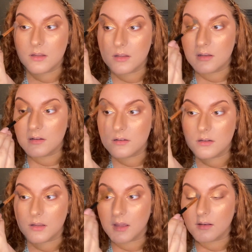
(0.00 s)
And
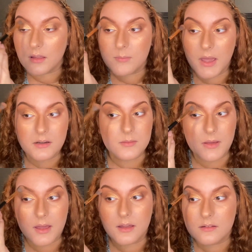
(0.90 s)
again, like back to
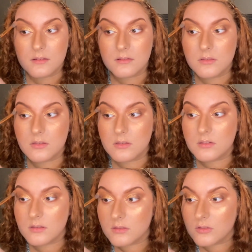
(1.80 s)
back,
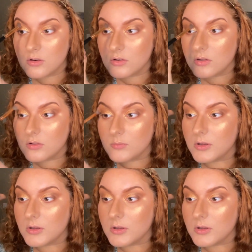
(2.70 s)
circular